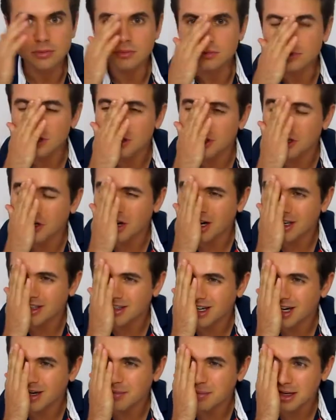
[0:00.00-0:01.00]

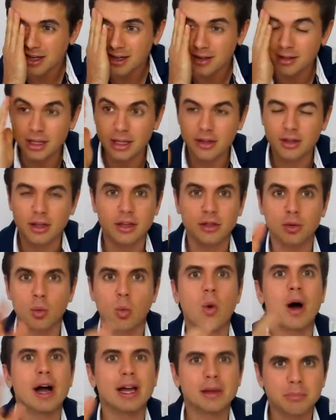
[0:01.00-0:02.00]
I'm in the
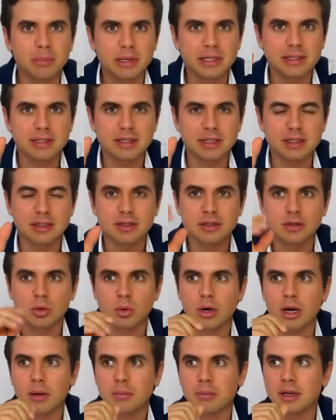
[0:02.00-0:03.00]
wine business,
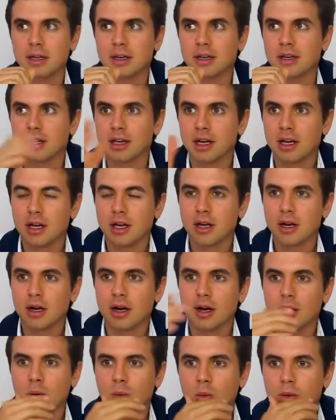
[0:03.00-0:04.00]
or I'm in,
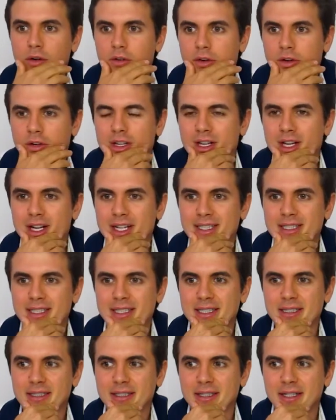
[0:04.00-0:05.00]
one of our clients
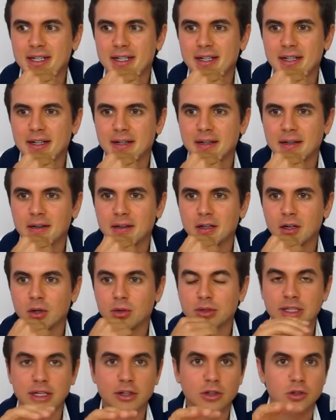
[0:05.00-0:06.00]
it
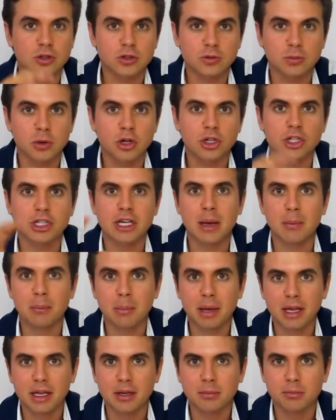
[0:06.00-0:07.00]
was like a small
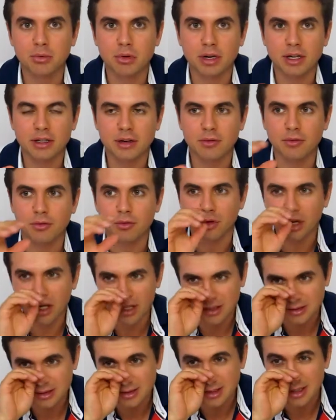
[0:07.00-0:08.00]
champagne brand in
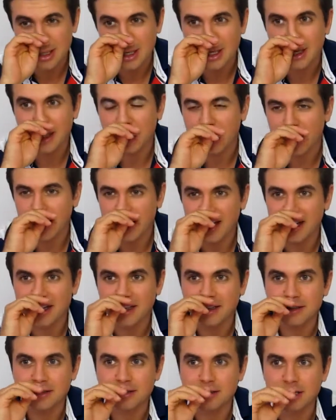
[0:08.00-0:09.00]
France.
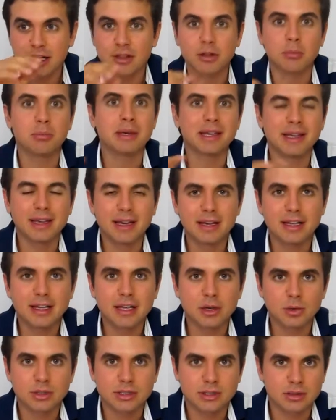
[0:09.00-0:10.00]
And at the beginning,
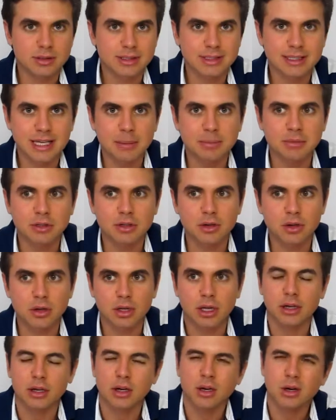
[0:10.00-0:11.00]
he was still skeptical,
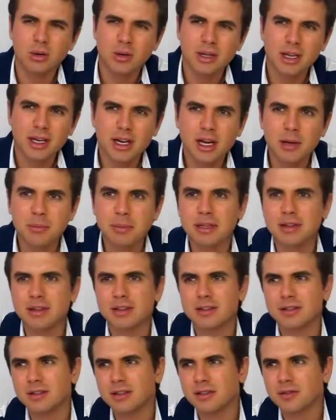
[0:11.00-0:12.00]
like, oh yeah, I mean,
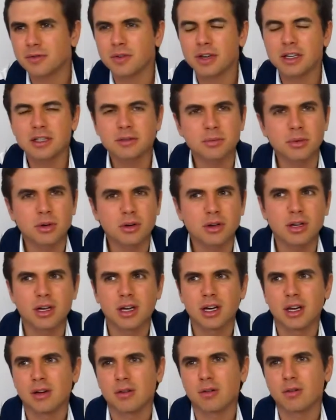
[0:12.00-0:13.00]
is Facebook
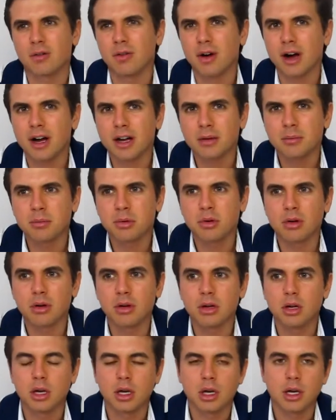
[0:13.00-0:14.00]

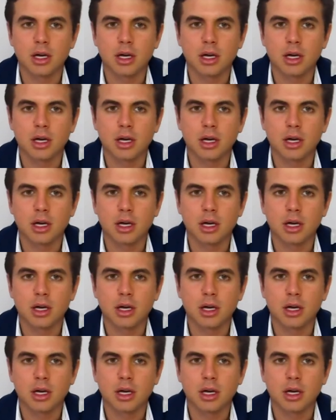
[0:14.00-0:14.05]
viable?